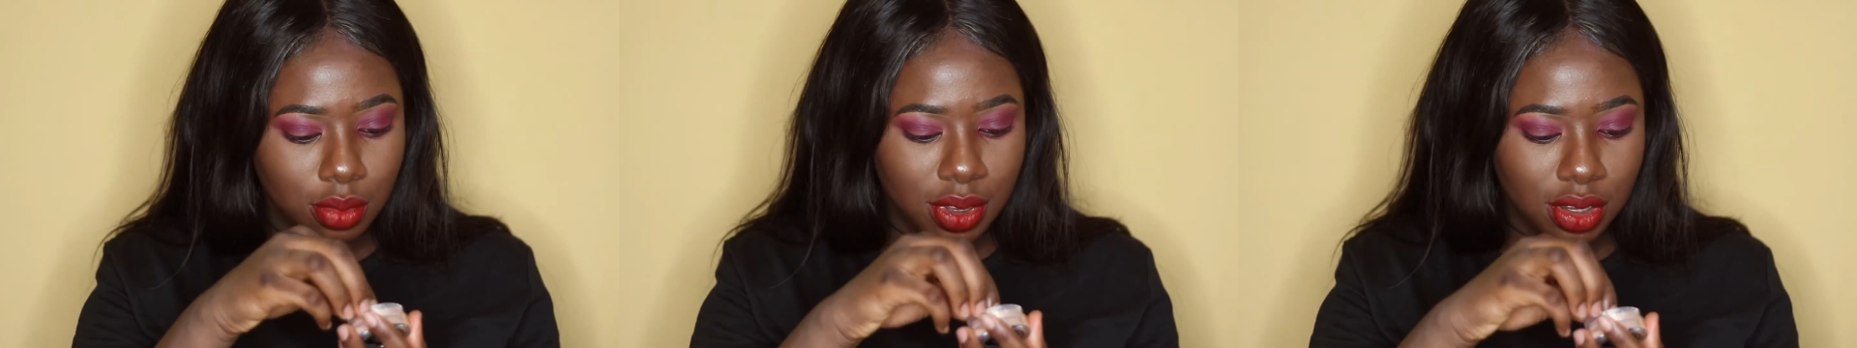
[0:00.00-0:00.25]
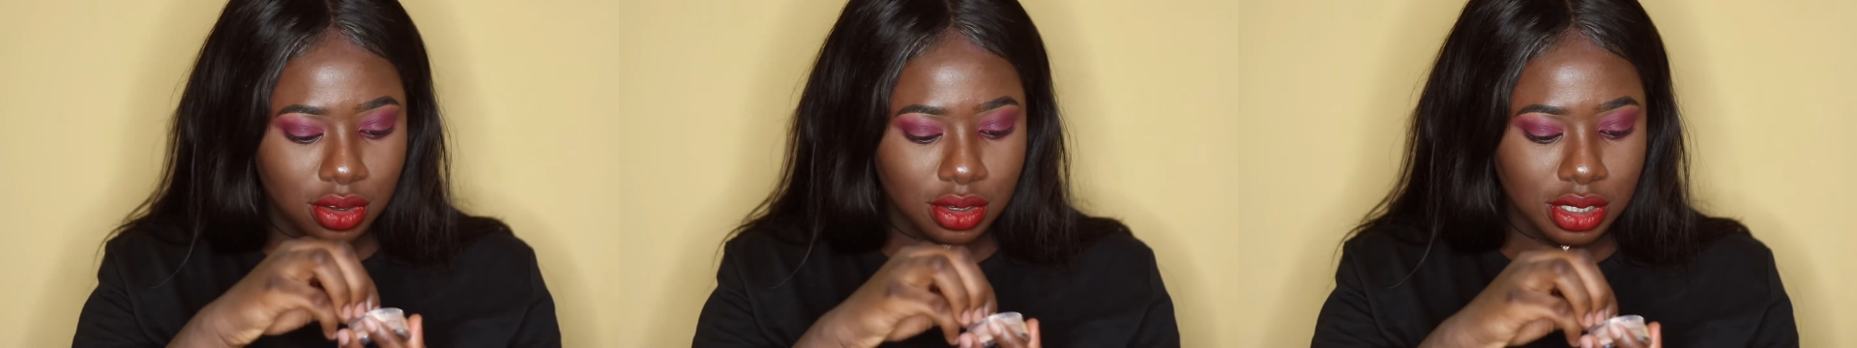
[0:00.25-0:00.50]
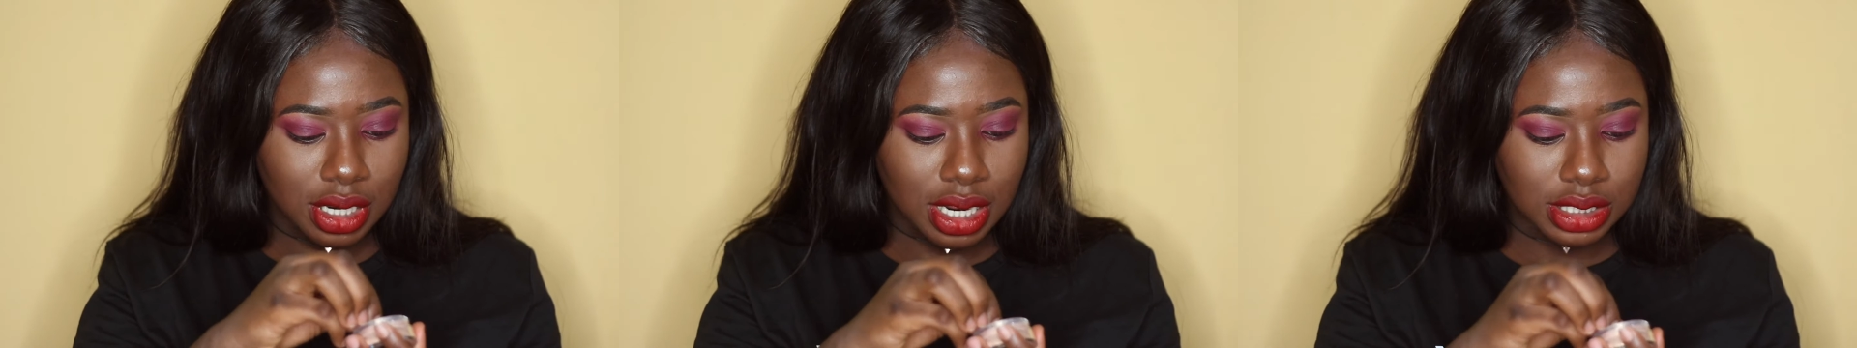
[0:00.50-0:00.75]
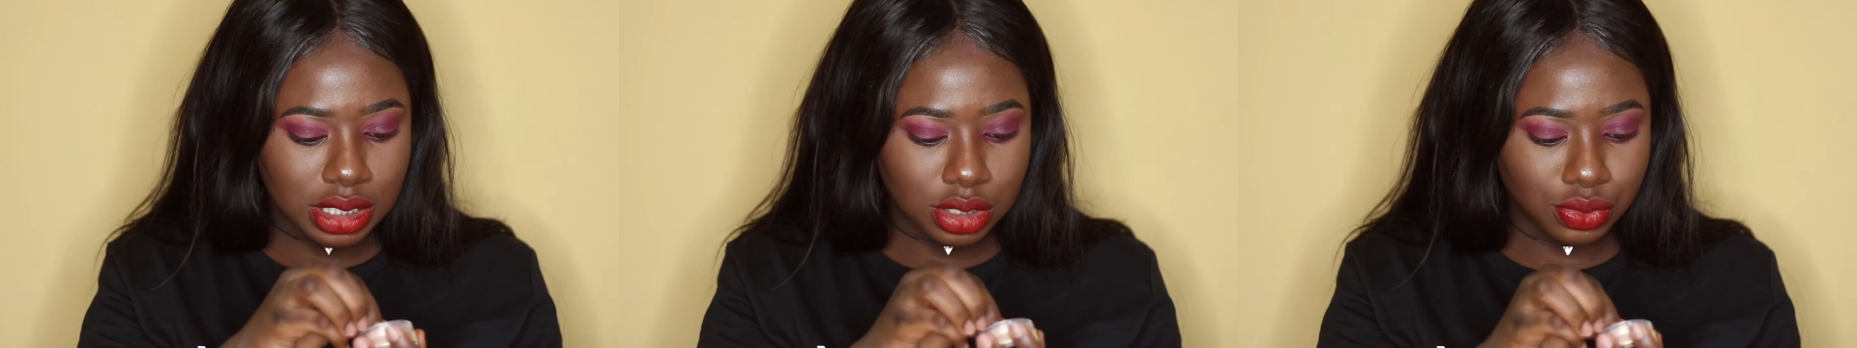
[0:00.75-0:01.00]
Oh my god,
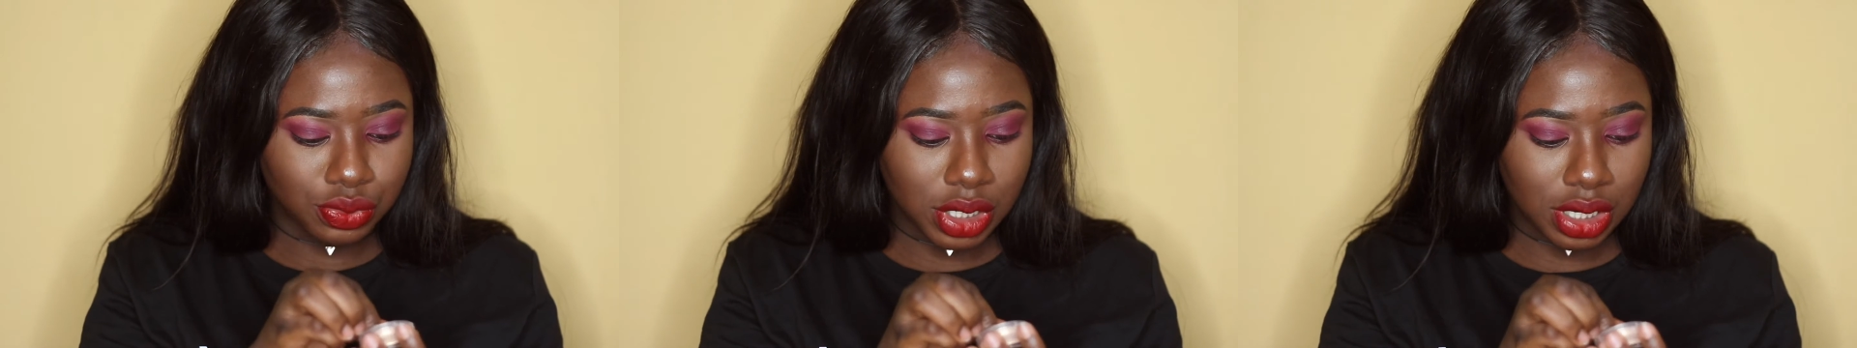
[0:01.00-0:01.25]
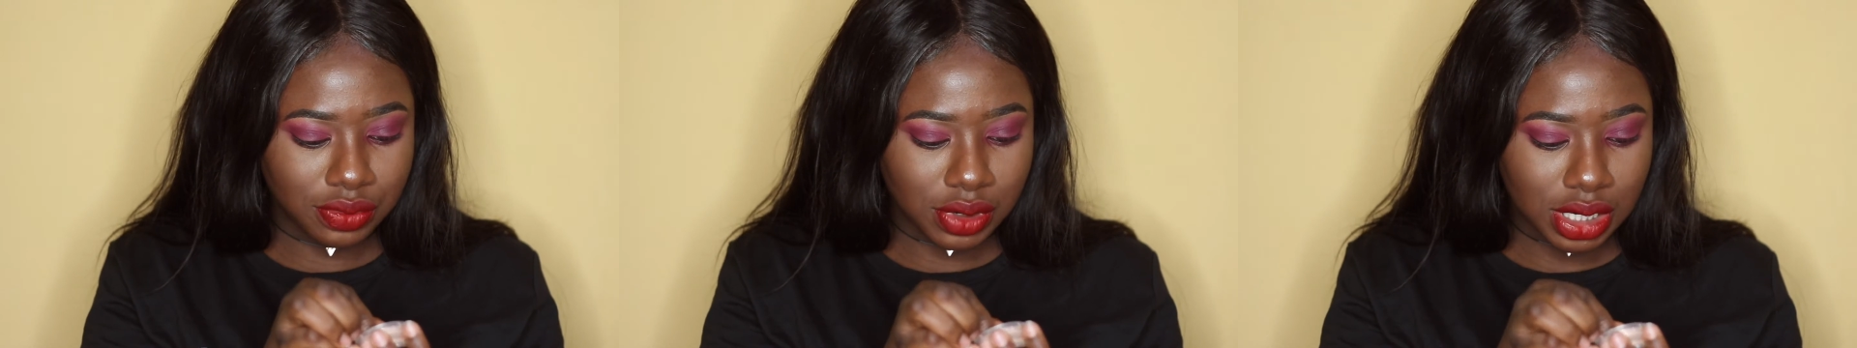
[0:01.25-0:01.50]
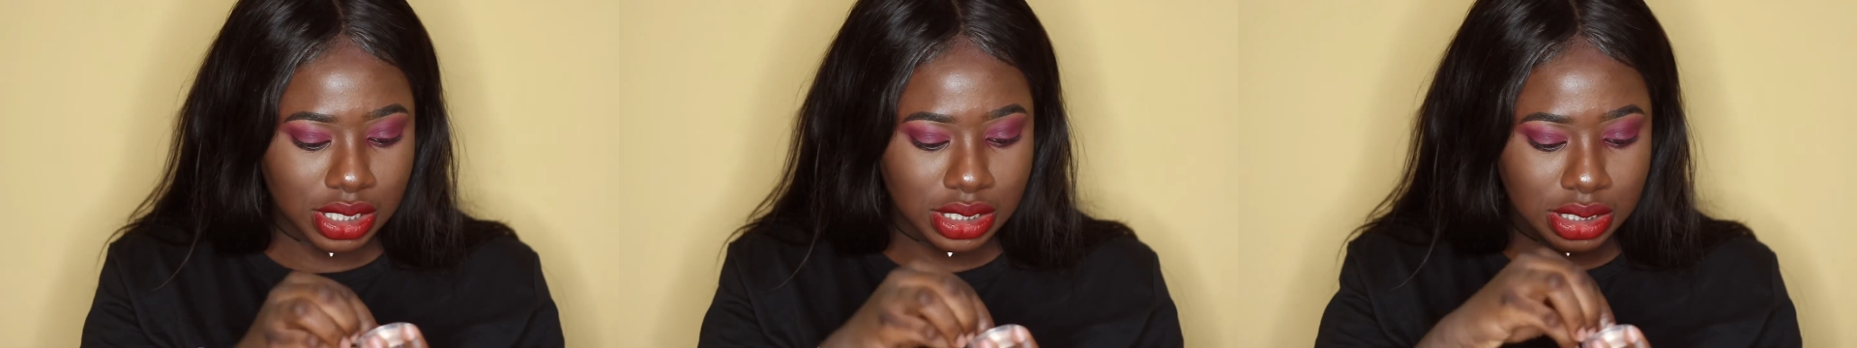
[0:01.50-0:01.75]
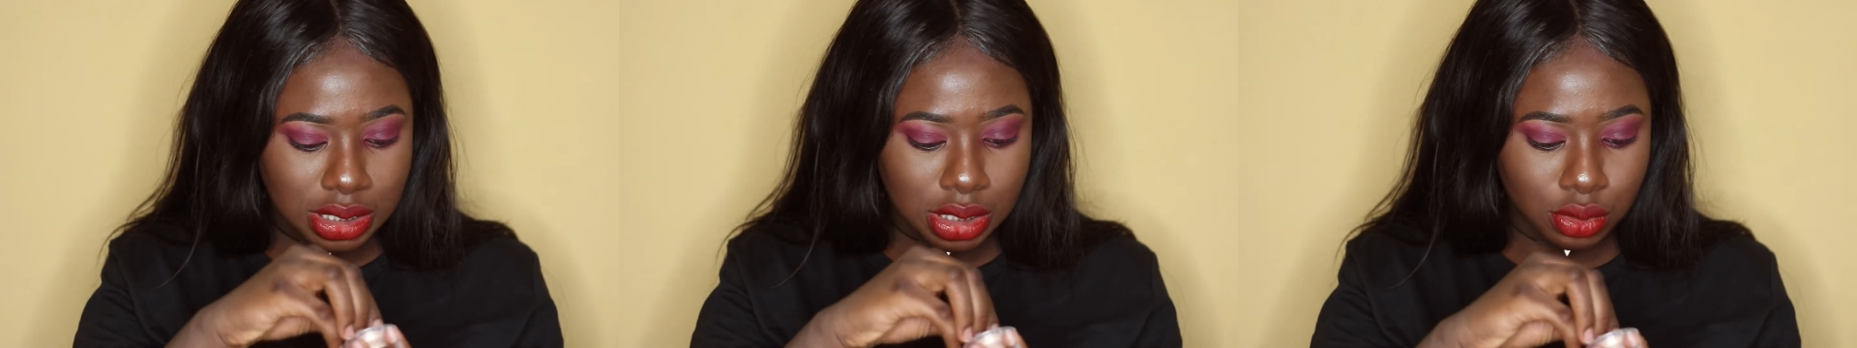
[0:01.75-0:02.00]
guys, it's really
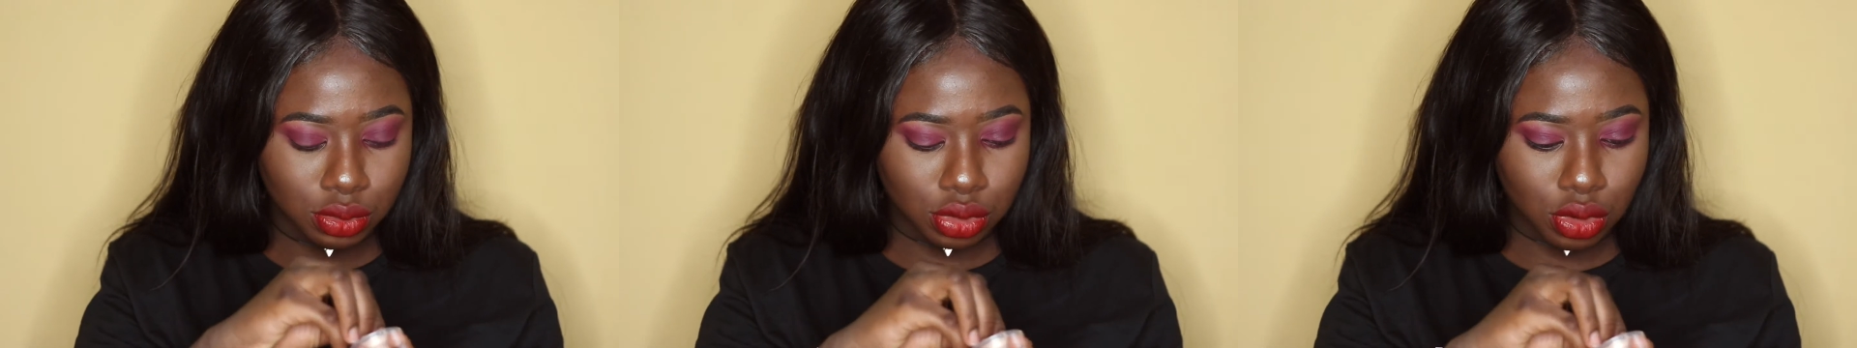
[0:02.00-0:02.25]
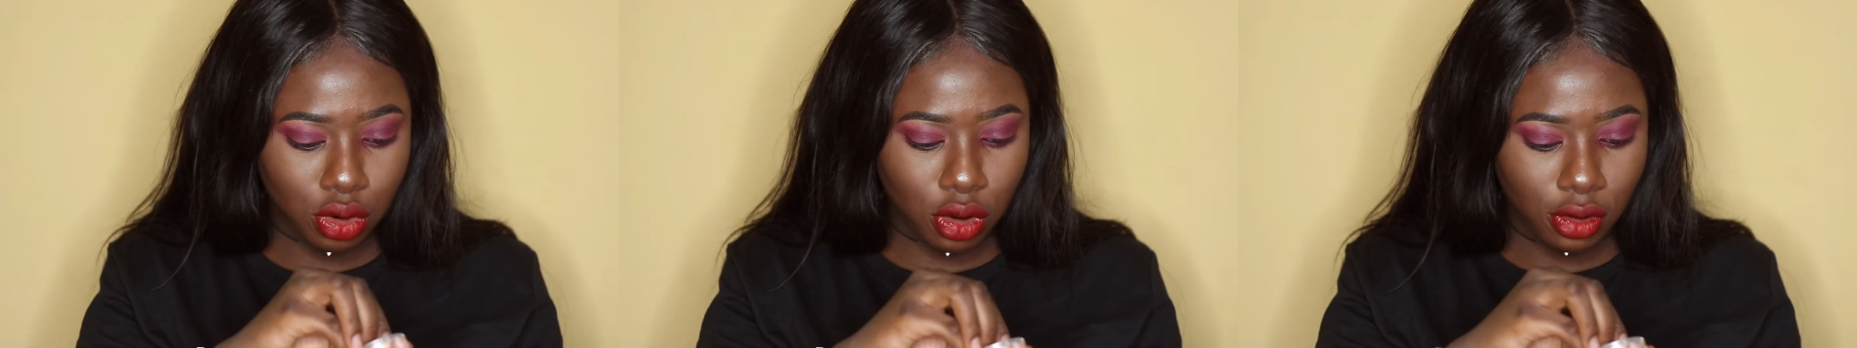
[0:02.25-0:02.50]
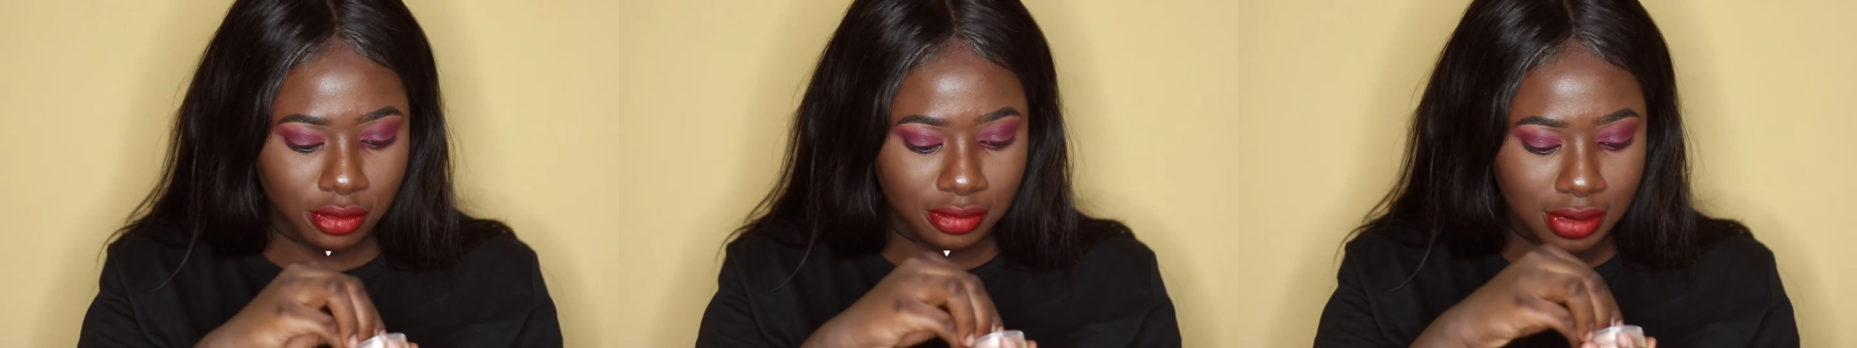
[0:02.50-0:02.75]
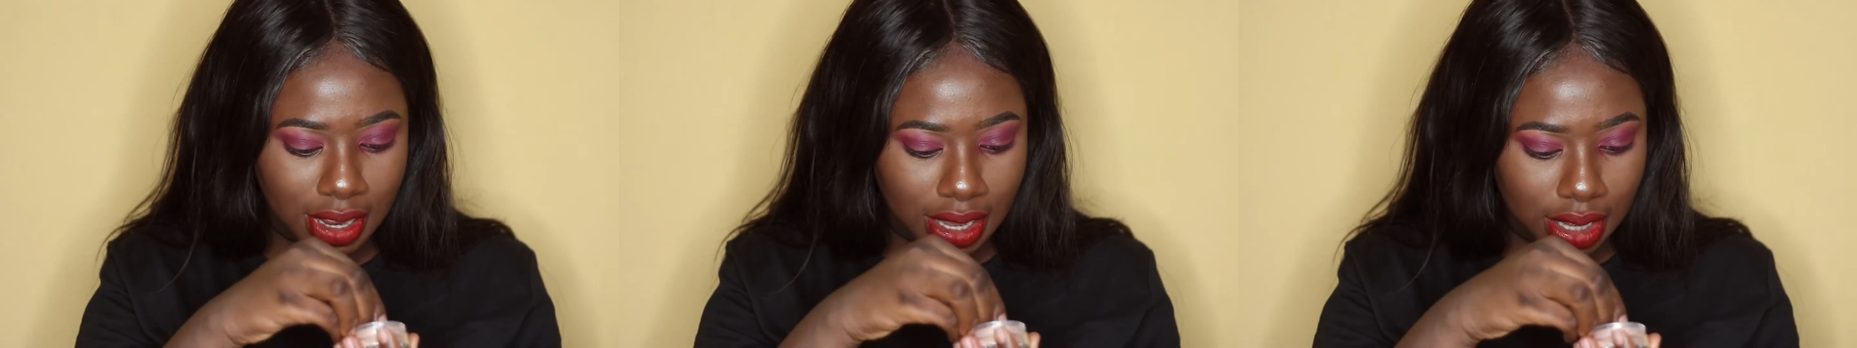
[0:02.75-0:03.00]
sealed
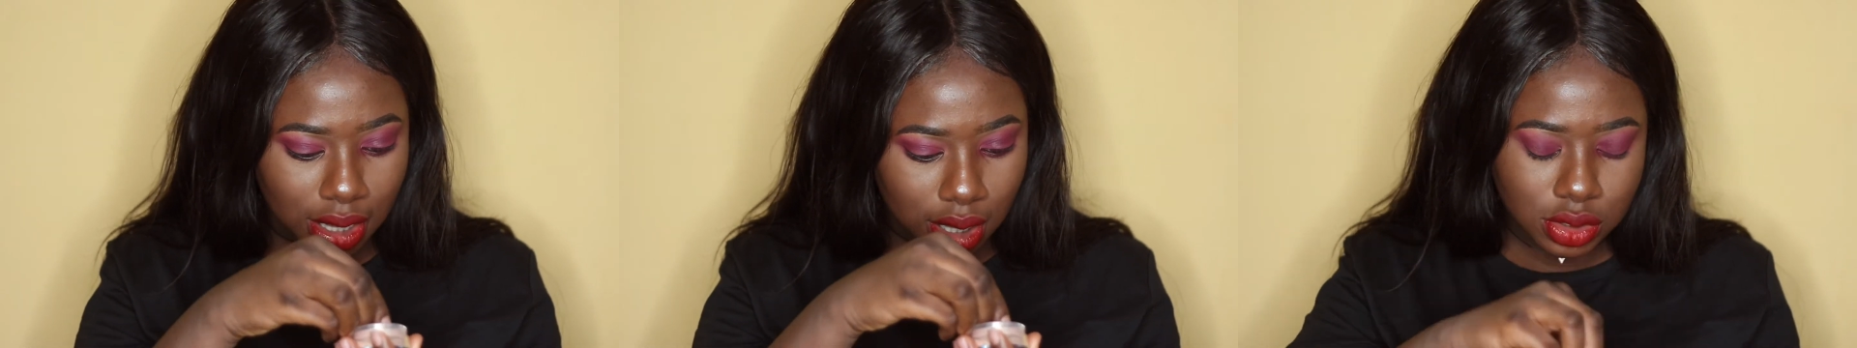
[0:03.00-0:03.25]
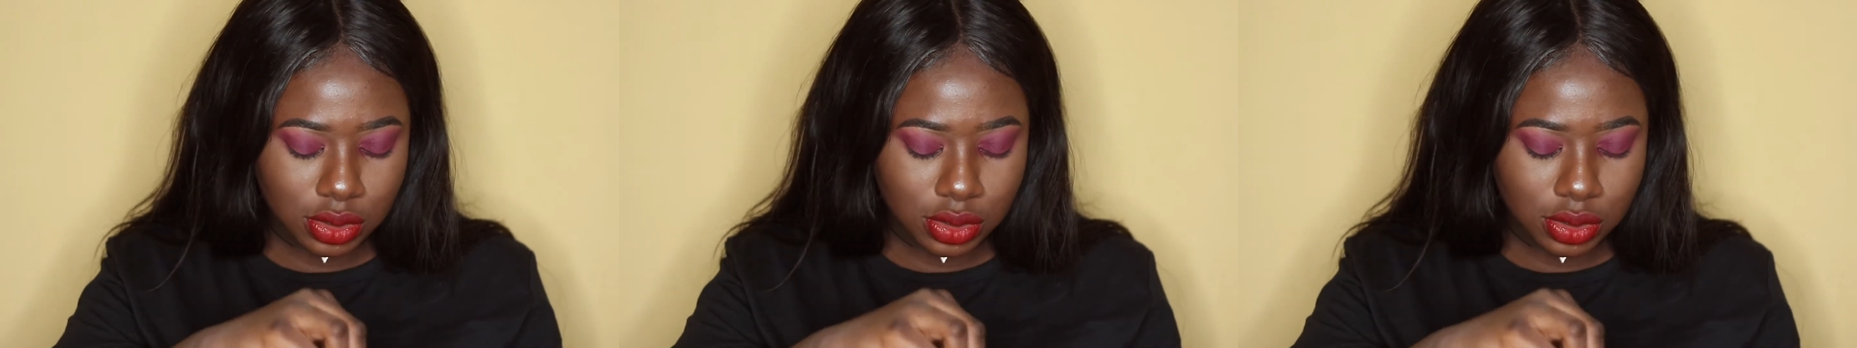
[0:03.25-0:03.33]
off, like,